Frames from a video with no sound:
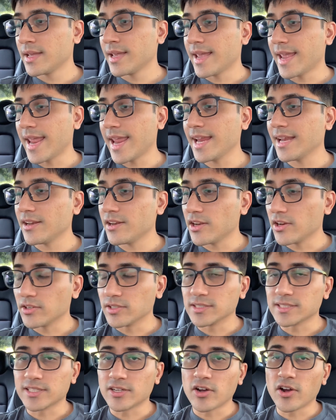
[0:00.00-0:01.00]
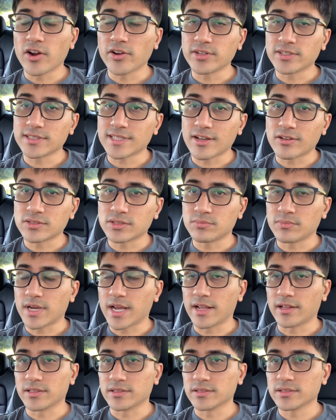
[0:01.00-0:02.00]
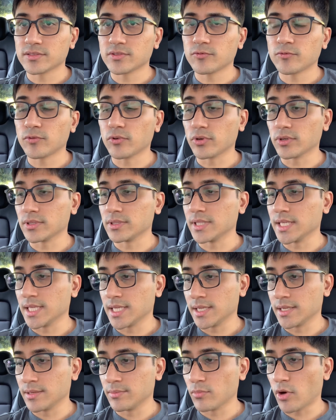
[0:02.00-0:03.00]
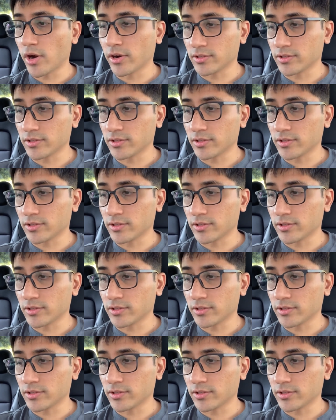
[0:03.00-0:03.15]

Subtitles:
8 years and 100,000 miles for the Model